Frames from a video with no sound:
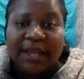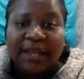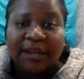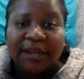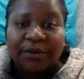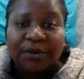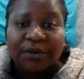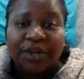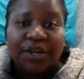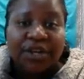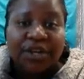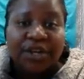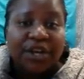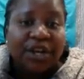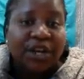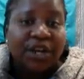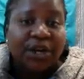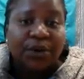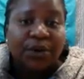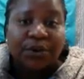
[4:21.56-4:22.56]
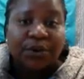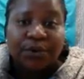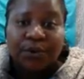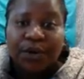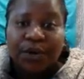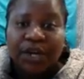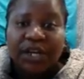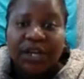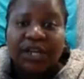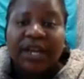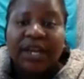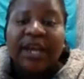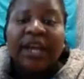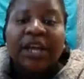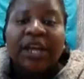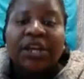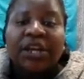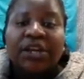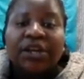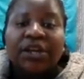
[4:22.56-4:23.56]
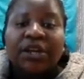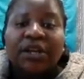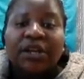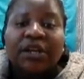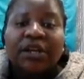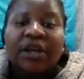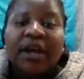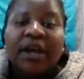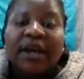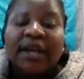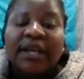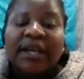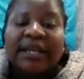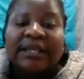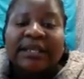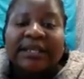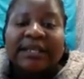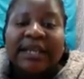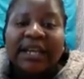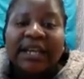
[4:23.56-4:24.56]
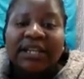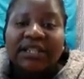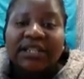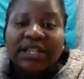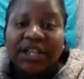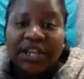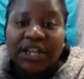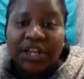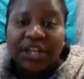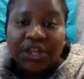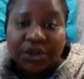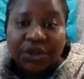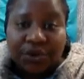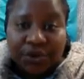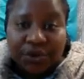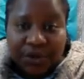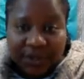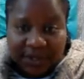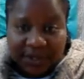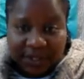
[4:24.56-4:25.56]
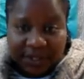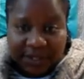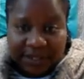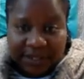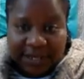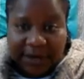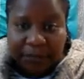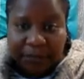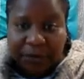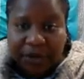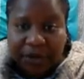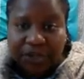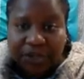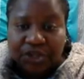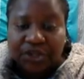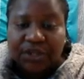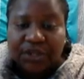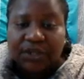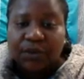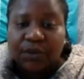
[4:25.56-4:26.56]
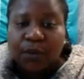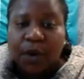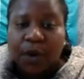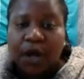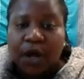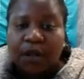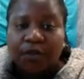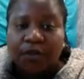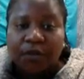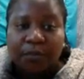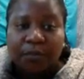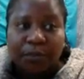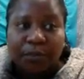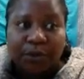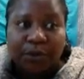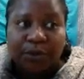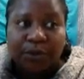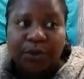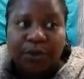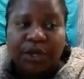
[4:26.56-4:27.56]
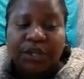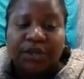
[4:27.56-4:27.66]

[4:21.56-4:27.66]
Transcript: green, yellow, red, indicating increase in temperatures, while the blue